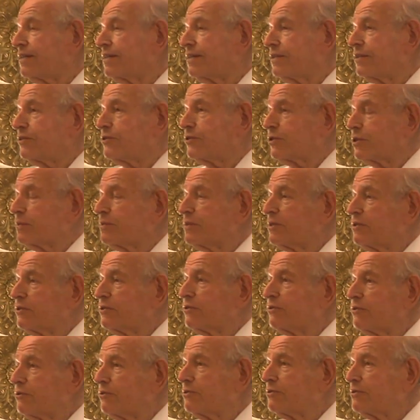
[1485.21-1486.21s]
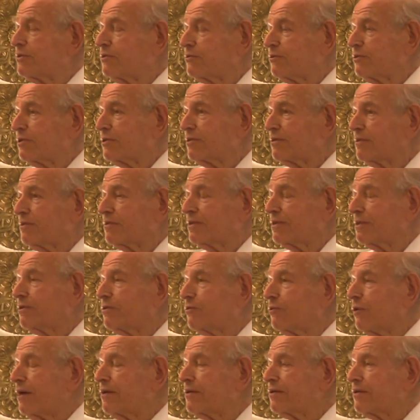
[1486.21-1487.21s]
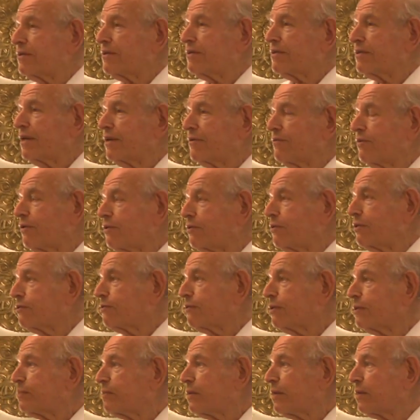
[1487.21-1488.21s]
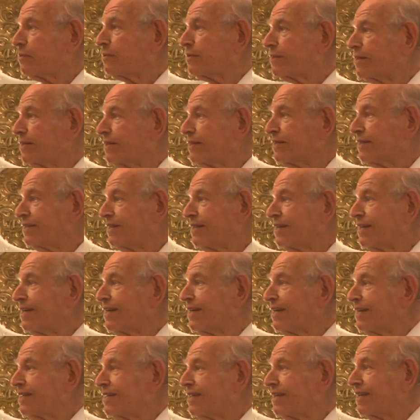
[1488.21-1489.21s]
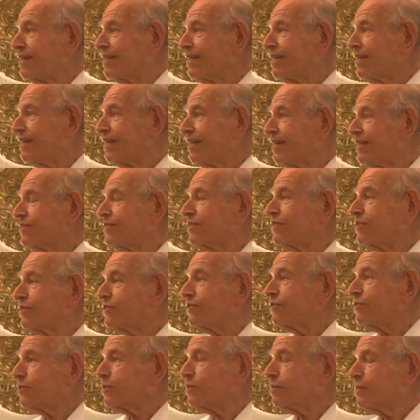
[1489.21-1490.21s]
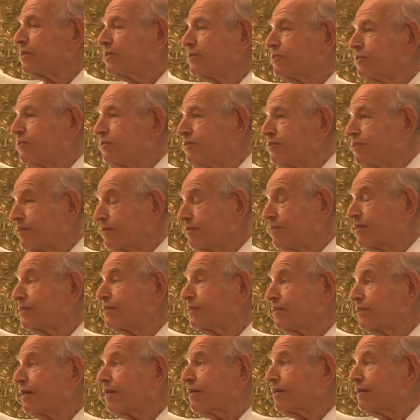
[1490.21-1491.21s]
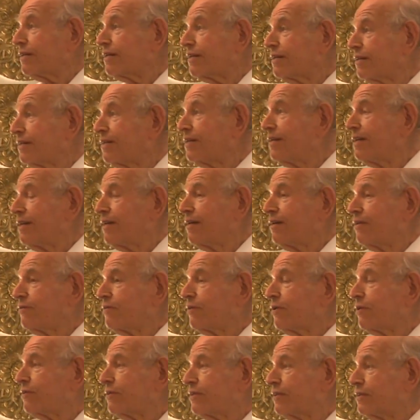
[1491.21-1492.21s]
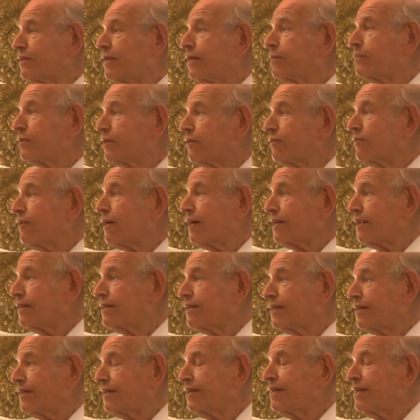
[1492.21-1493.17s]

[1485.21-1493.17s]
The German Jews who were a little wealthier, they voted Republican. The Eastern European Jews of this area voted Democratic.